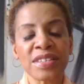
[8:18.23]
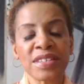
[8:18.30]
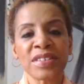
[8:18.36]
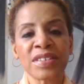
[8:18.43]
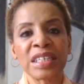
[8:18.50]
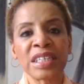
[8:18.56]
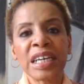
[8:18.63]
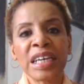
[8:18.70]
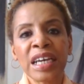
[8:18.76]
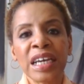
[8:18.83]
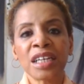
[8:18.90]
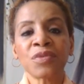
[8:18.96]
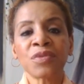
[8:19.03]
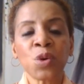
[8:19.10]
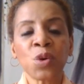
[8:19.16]
season.
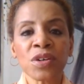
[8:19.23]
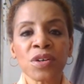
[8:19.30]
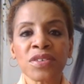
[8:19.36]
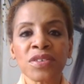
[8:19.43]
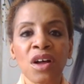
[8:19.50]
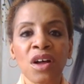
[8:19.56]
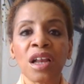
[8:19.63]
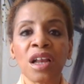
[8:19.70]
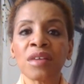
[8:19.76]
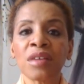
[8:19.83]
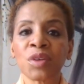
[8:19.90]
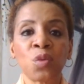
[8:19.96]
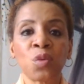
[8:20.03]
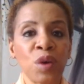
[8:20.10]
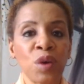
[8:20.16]
And of course, all
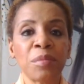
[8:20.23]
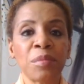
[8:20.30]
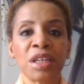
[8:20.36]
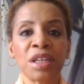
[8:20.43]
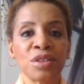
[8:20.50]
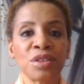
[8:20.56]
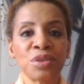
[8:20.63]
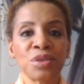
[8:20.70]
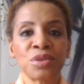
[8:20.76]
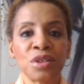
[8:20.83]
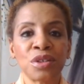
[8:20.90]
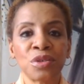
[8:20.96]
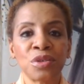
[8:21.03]
of the women who,